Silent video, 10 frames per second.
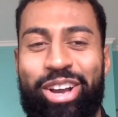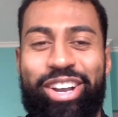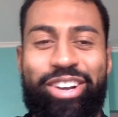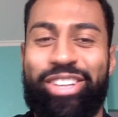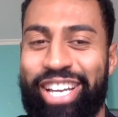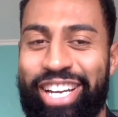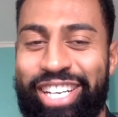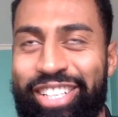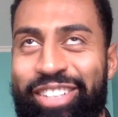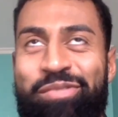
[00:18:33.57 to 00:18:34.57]
Over there,
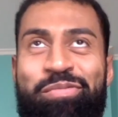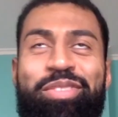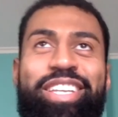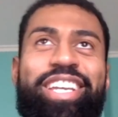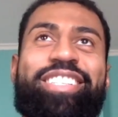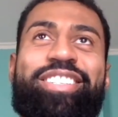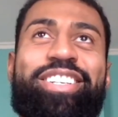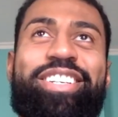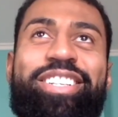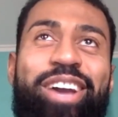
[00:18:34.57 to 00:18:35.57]
and
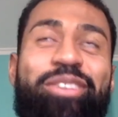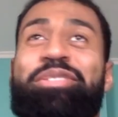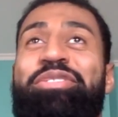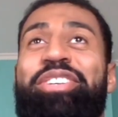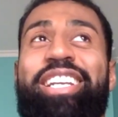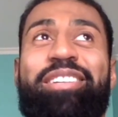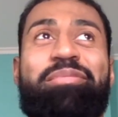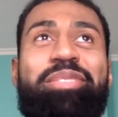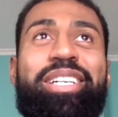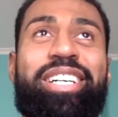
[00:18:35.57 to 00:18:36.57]
so that was funny.
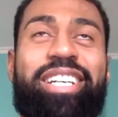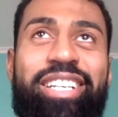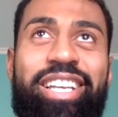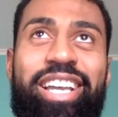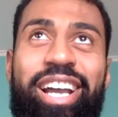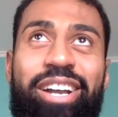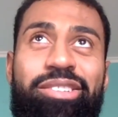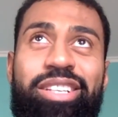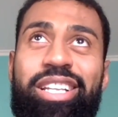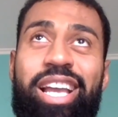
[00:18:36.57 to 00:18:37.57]
But yeah, I
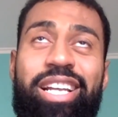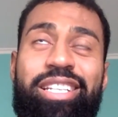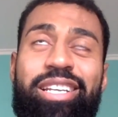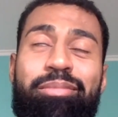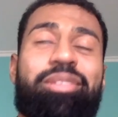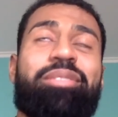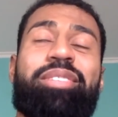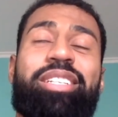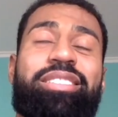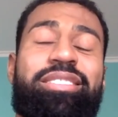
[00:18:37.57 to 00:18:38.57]
really liked them, and
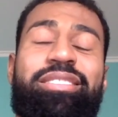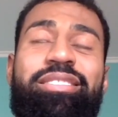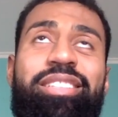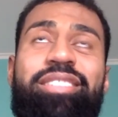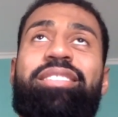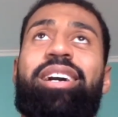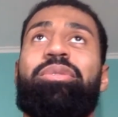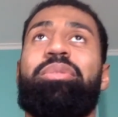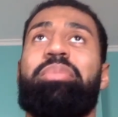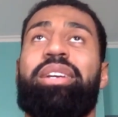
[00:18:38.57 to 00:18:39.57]
they stuck
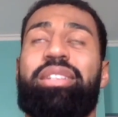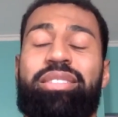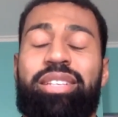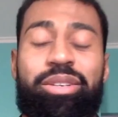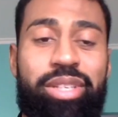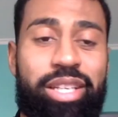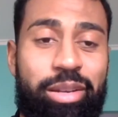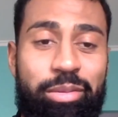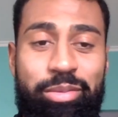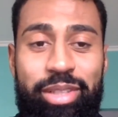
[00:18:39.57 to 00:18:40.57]
with me. I stuck with
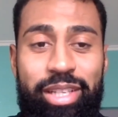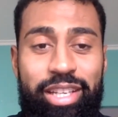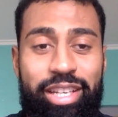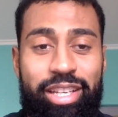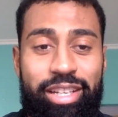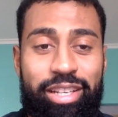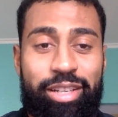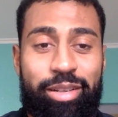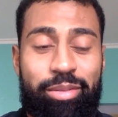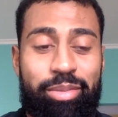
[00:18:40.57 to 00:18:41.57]
them.
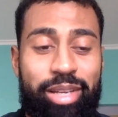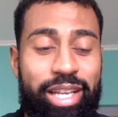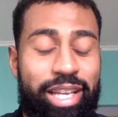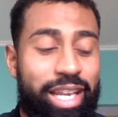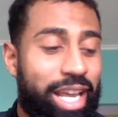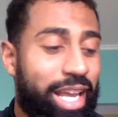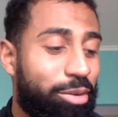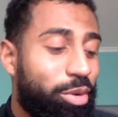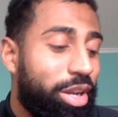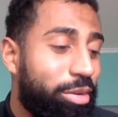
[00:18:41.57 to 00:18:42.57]
And
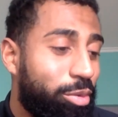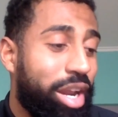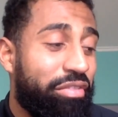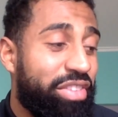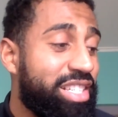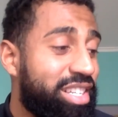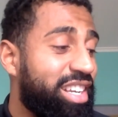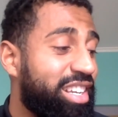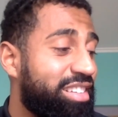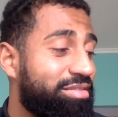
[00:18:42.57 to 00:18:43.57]
then when I visited